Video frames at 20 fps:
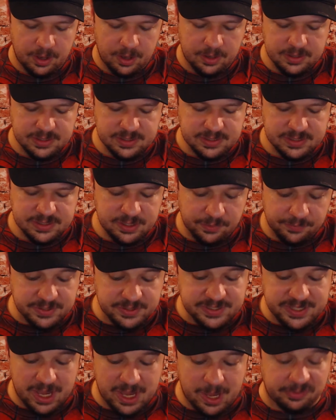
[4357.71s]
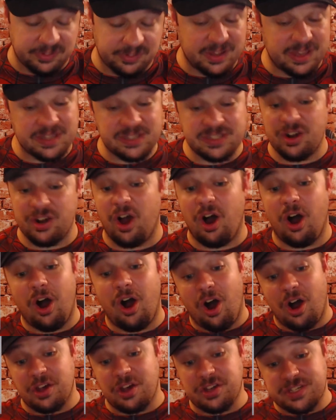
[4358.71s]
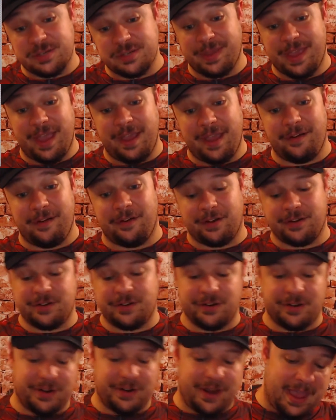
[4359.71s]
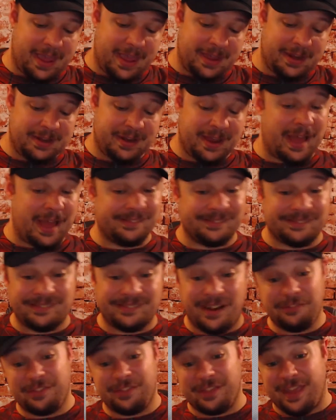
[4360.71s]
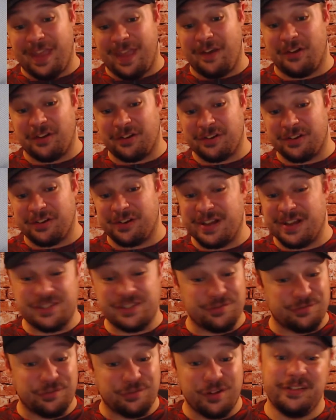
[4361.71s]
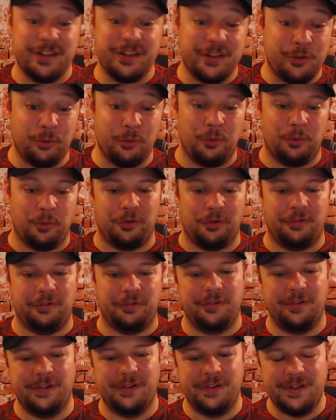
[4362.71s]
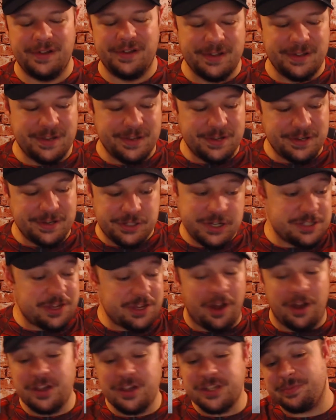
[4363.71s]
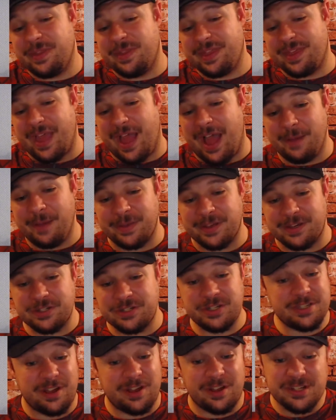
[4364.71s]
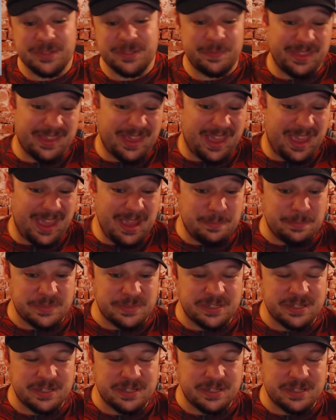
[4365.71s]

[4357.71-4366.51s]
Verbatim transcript: Silver Sable is an awesome character, and I love the character. It's really cool. She's awesome in the comics. She's awesome in the games.